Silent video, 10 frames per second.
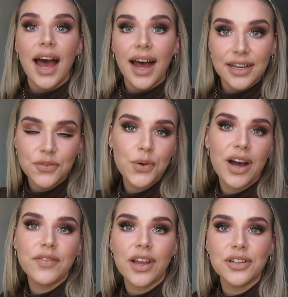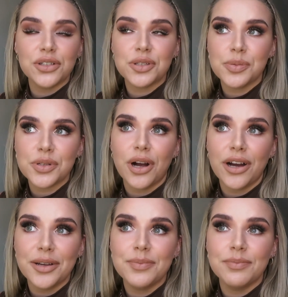And if you haven't liked or
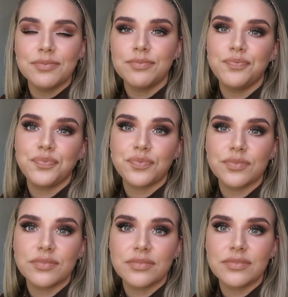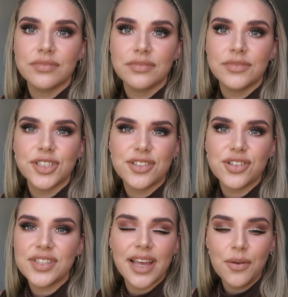subscribed, does it
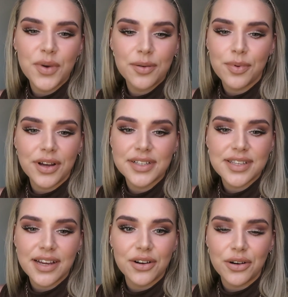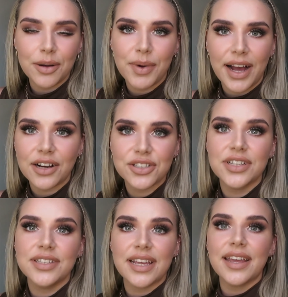just sound weird when I say it, or am I
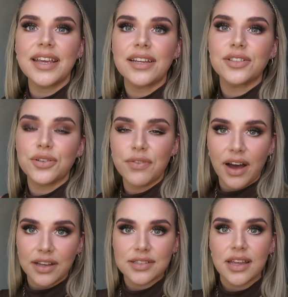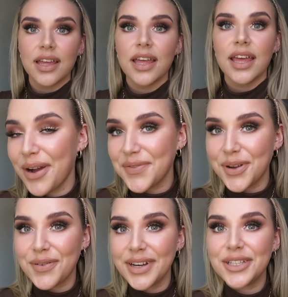actually saying it too fast? If you haven't
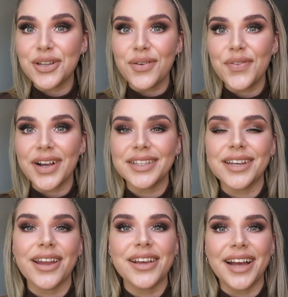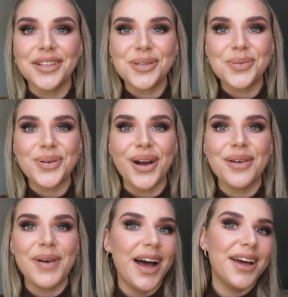already, don't forget to like and
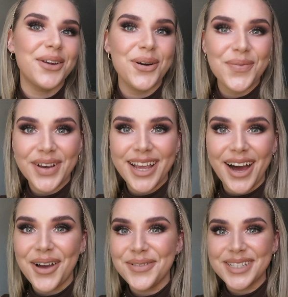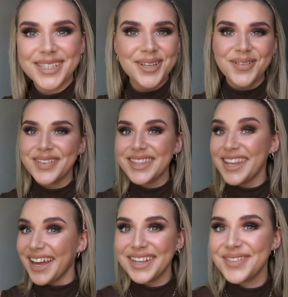subscribe, and hopefully I will see you in the
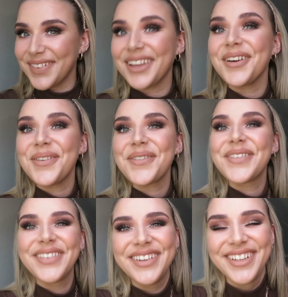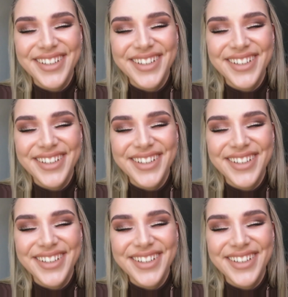next video.